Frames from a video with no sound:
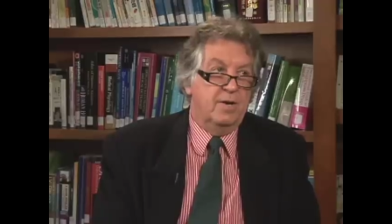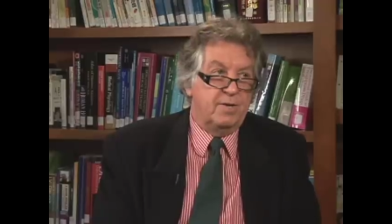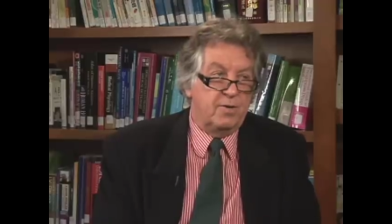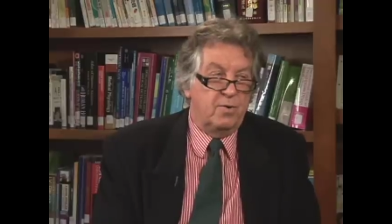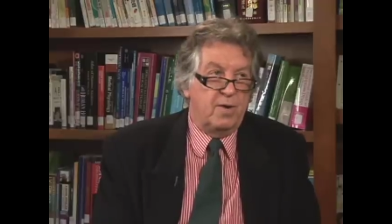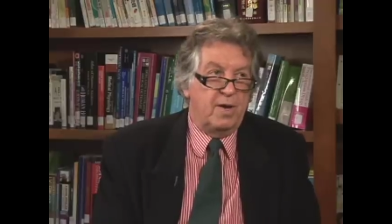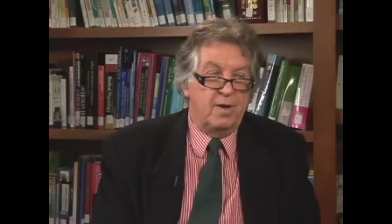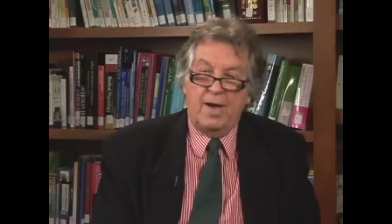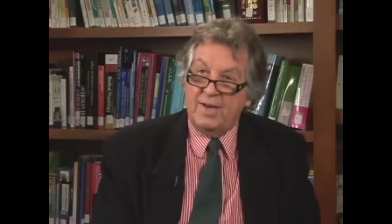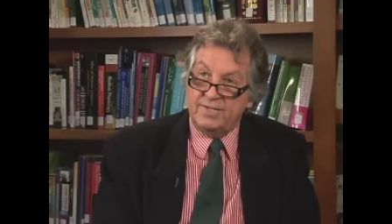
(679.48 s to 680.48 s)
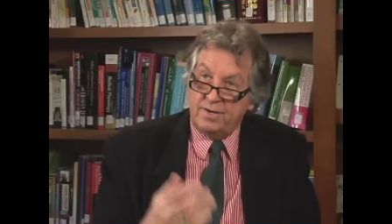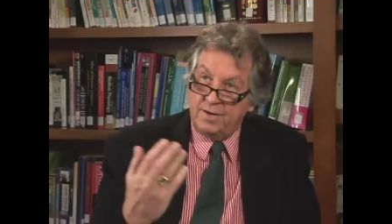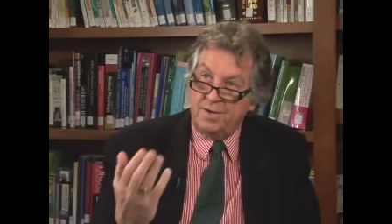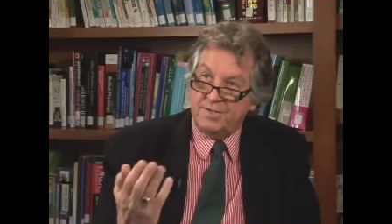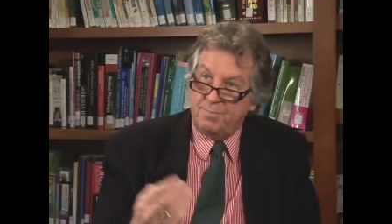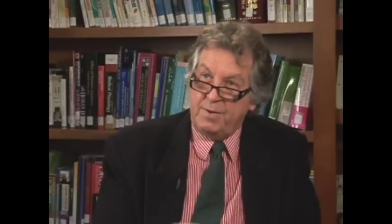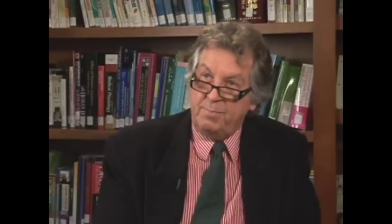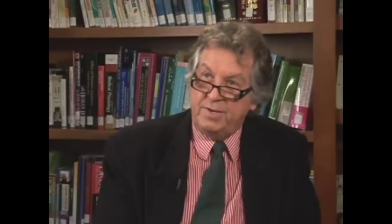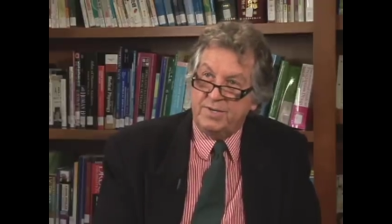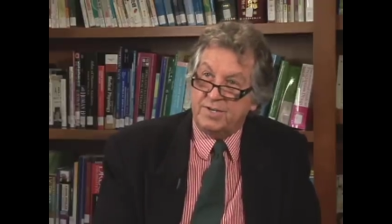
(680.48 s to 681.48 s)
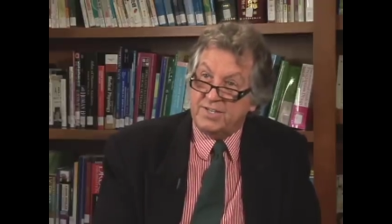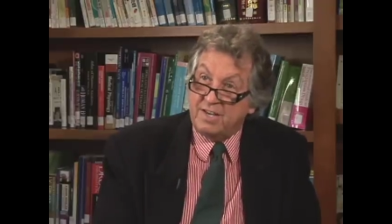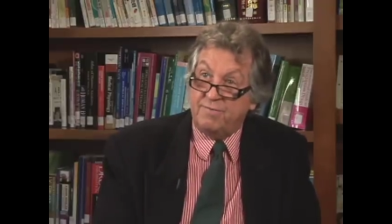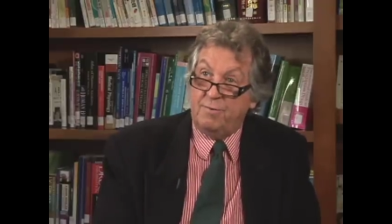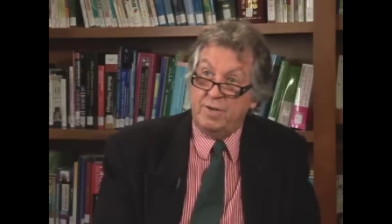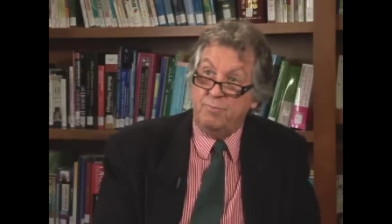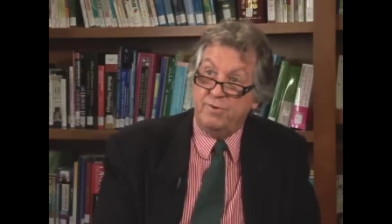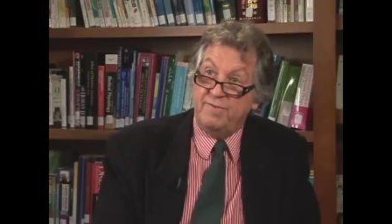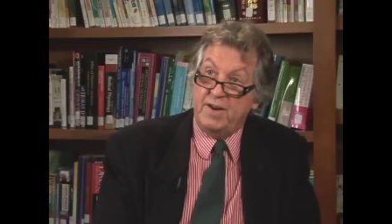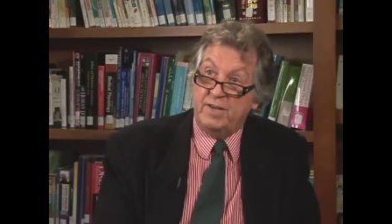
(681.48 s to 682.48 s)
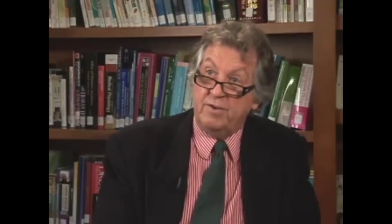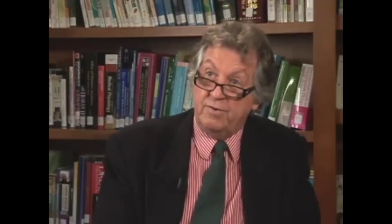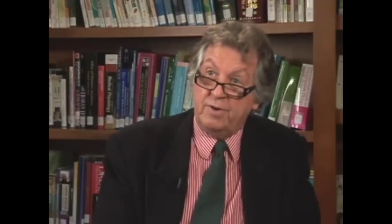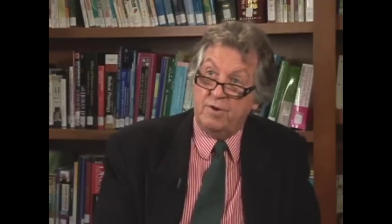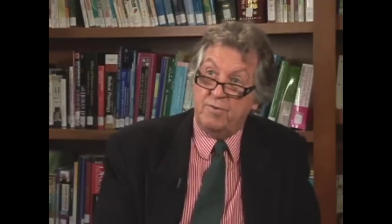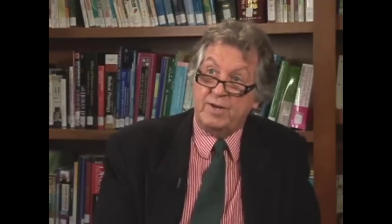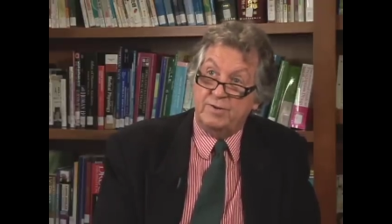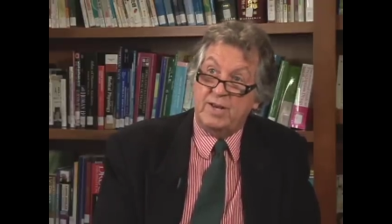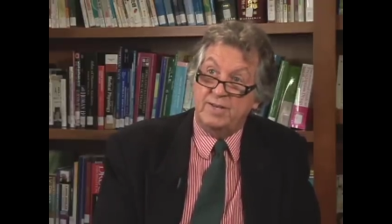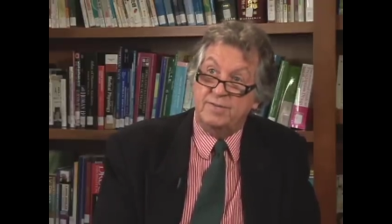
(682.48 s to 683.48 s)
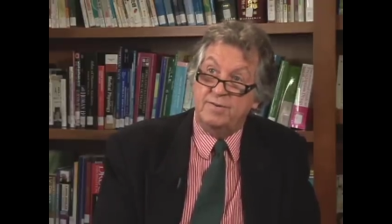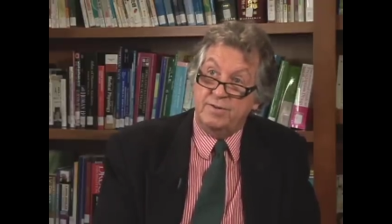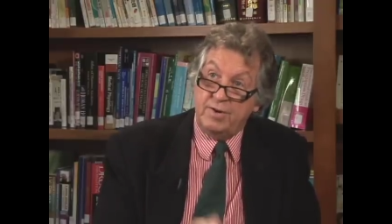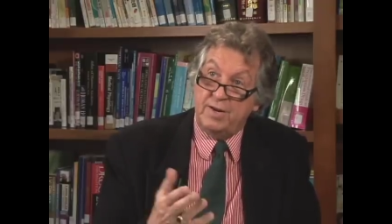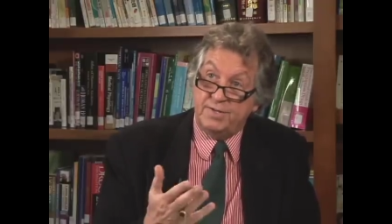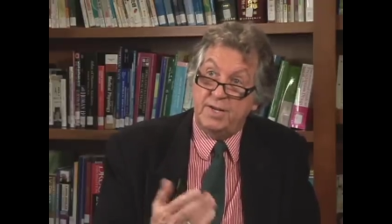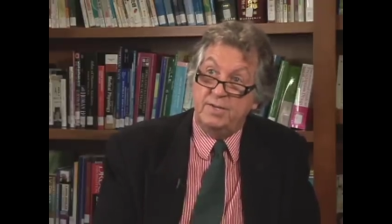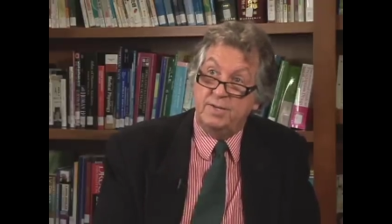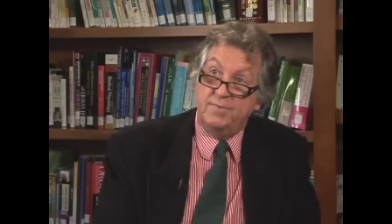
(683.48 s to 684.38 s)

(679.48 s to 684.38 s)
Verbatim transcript: So uh, has colonoscopy been successful in preventing colorectal cancer in the United States?